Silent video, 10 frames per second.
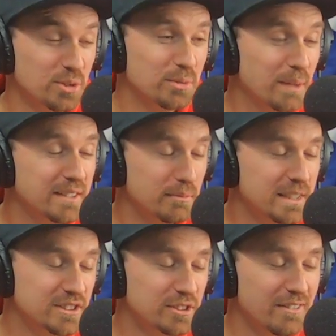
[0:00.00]
know? cool, but it
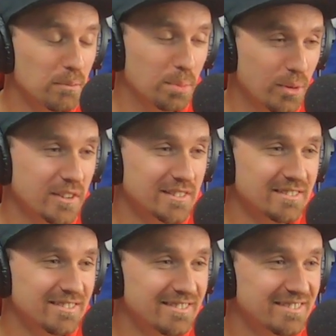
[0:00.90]
means you're never bored.
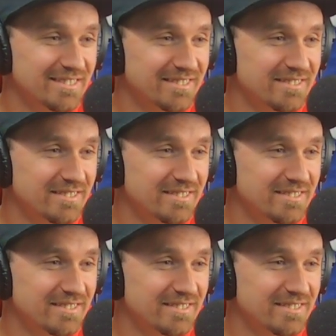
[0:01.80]
That's it.